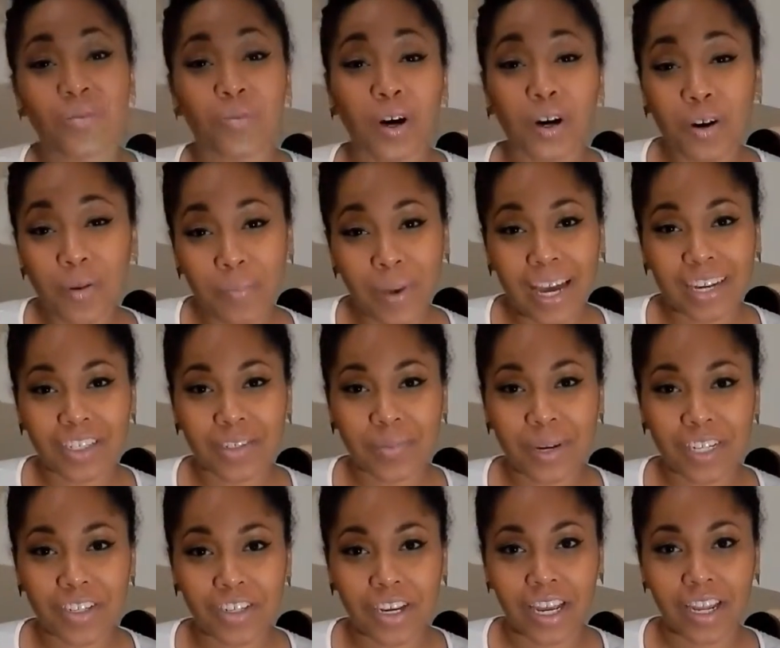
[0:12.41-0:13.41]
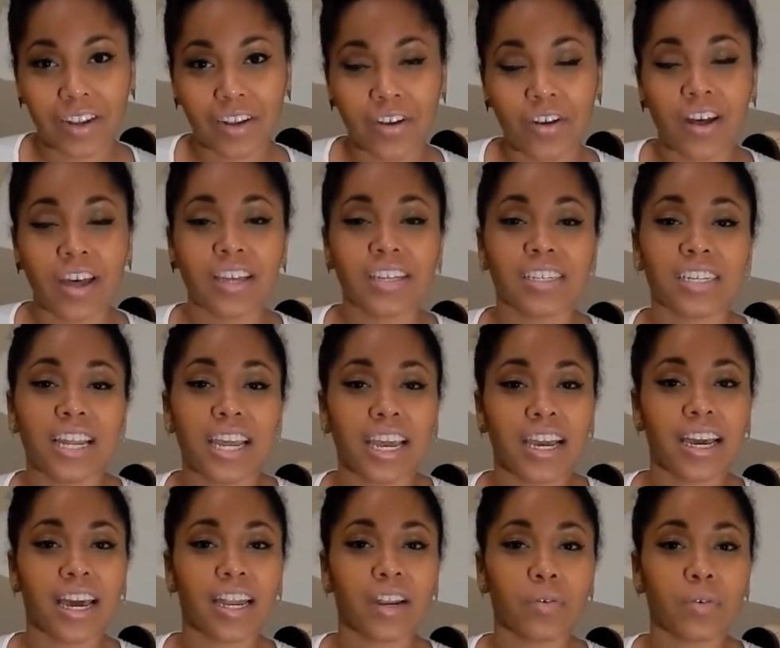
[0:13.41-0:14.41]
welcome back to my channel. Today
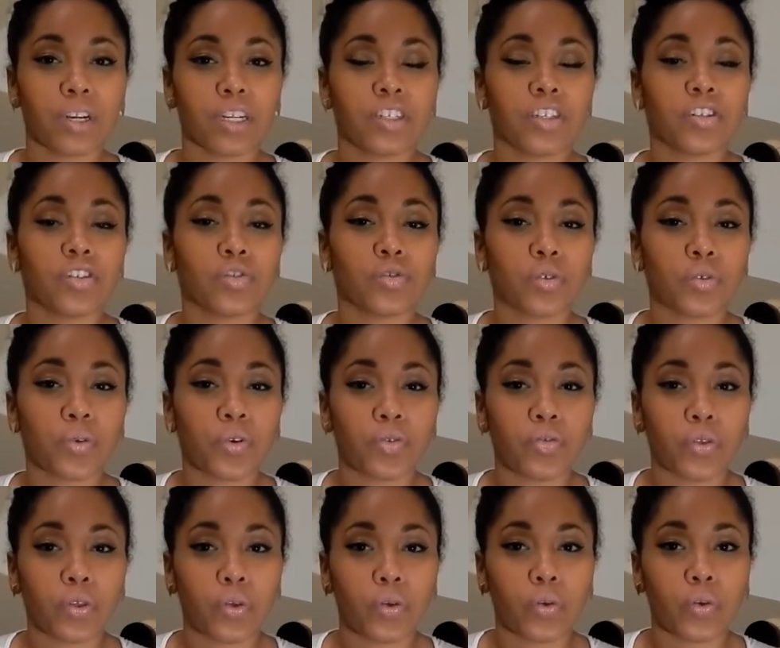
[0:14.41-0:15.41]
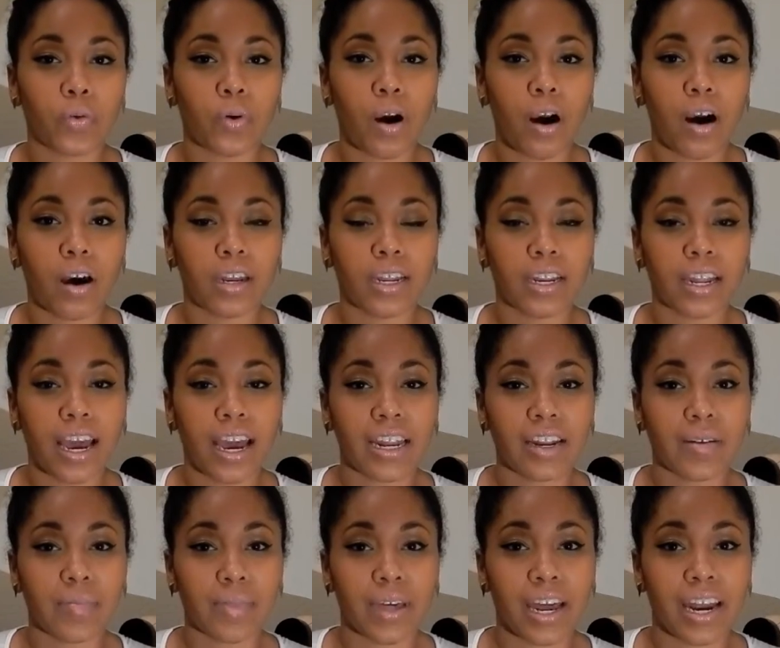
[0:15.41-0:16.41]
I kind of wanted to do a review on an
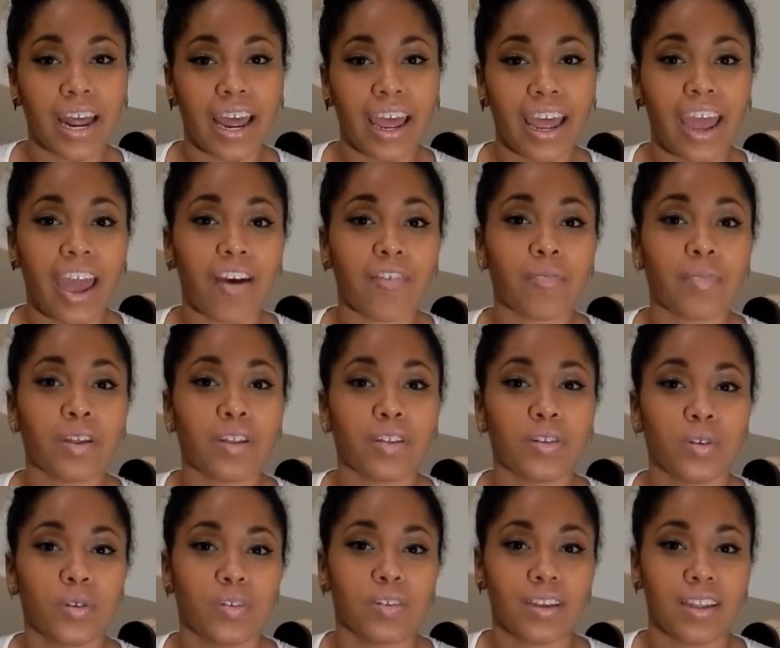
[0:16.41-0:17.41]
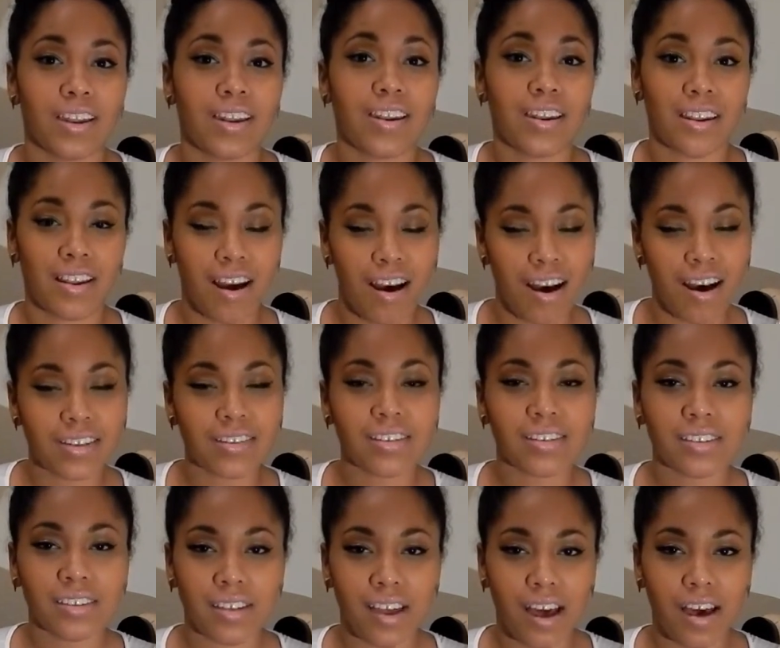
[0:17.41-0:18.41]
item that I have been using
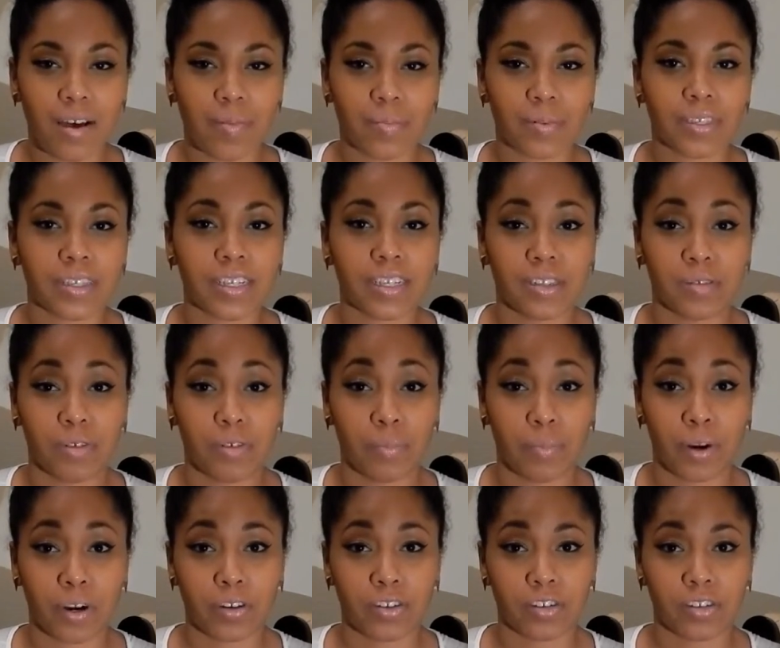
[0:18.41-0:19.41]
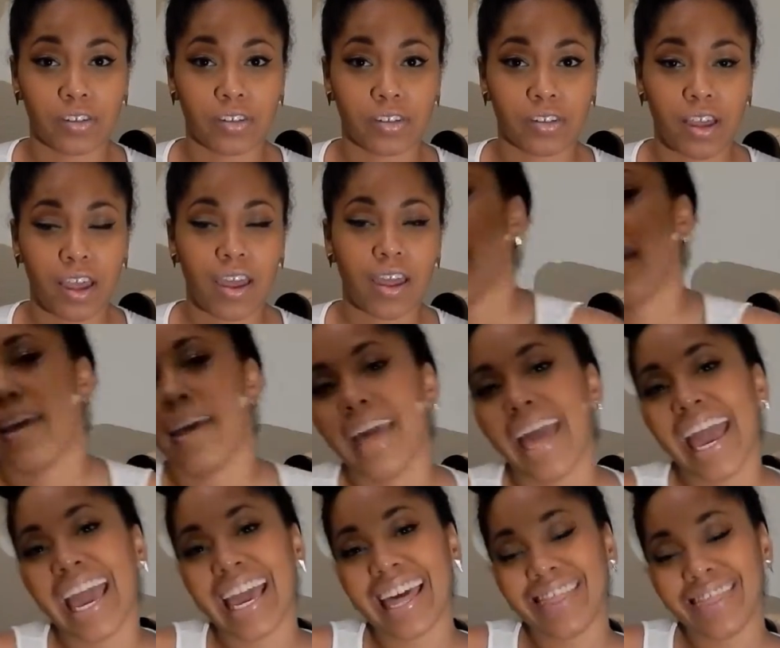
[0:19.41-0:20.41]
non-stop since we purchased it.
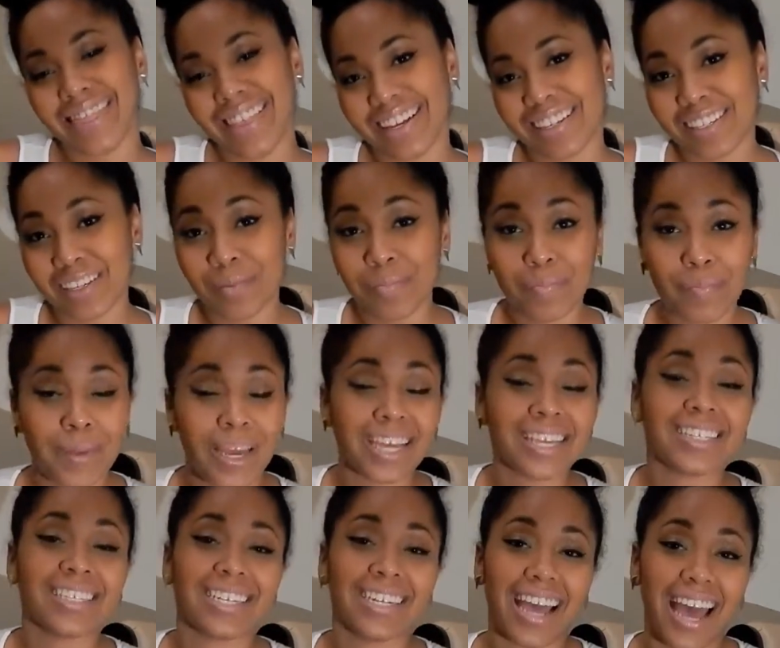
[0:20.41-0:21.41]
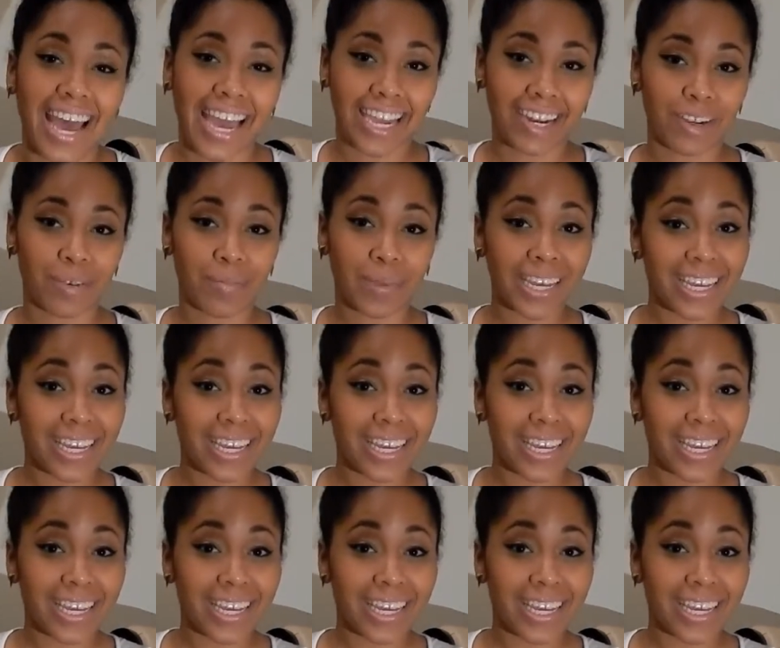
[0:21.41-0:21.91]
And this amazing item